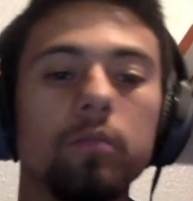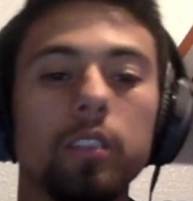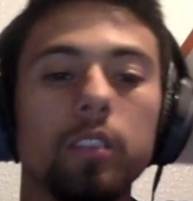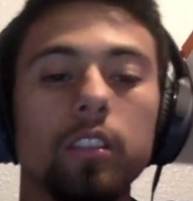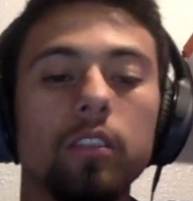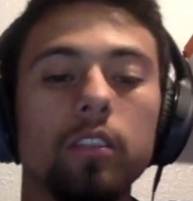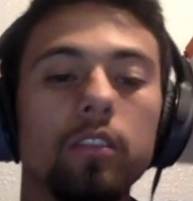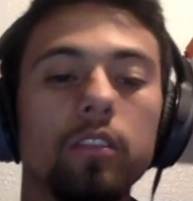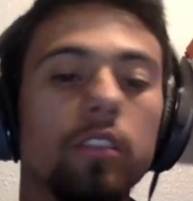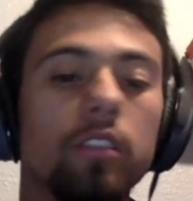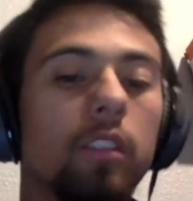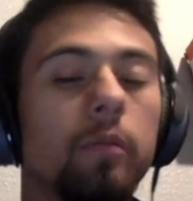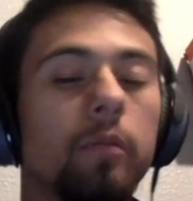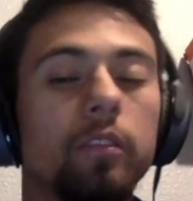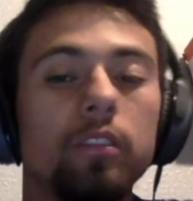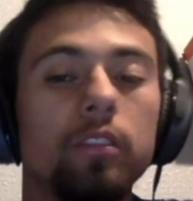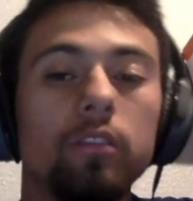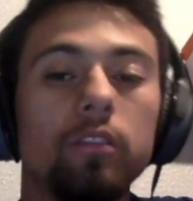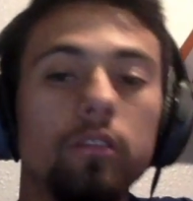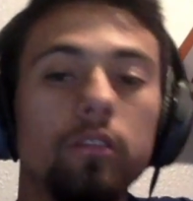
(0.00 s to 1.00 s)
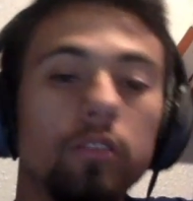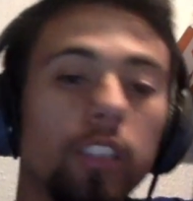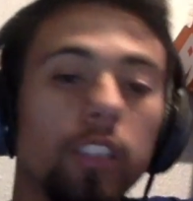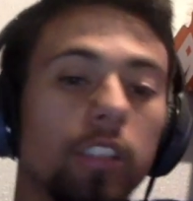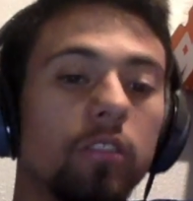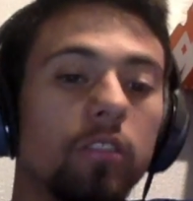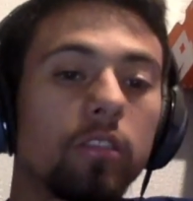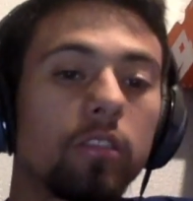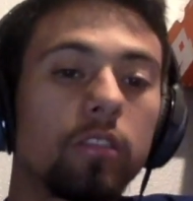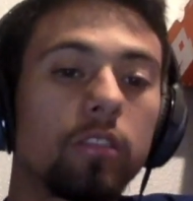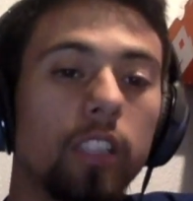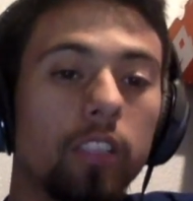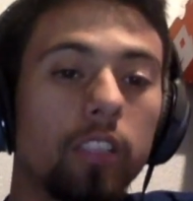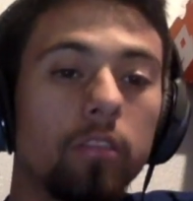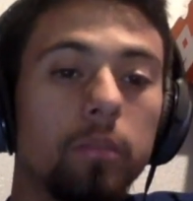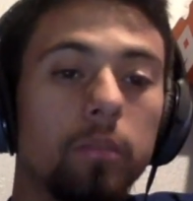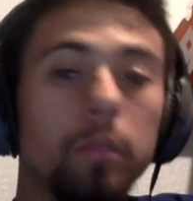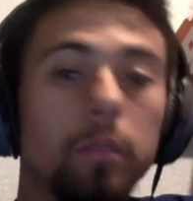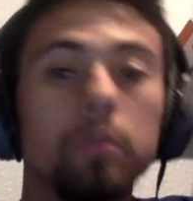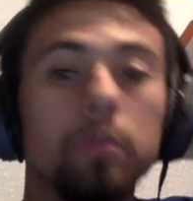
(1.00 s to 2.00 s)
But I mean, that's
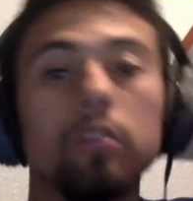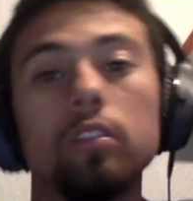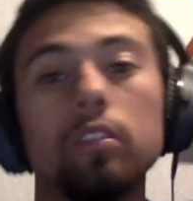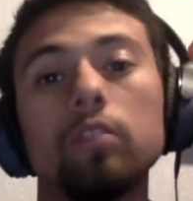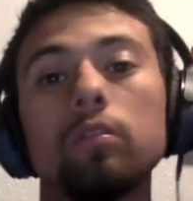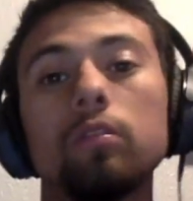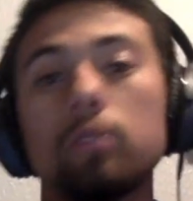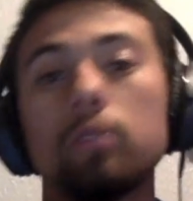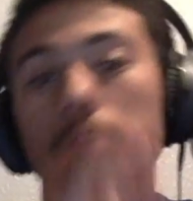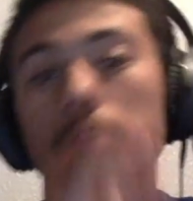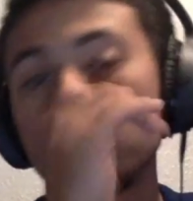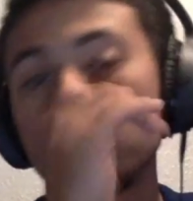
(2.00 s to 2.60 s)
what people do.